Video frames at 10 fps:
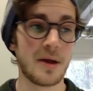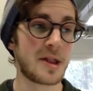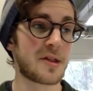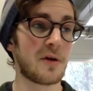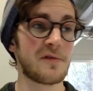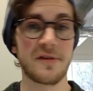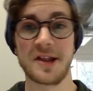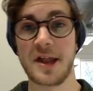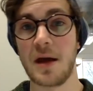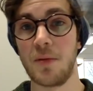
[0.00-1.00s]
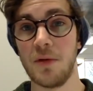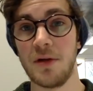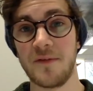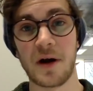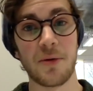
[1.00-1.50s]
So for example,
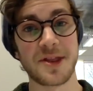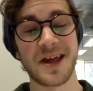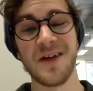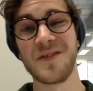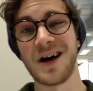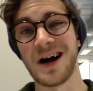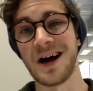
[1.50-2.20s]
if I was ever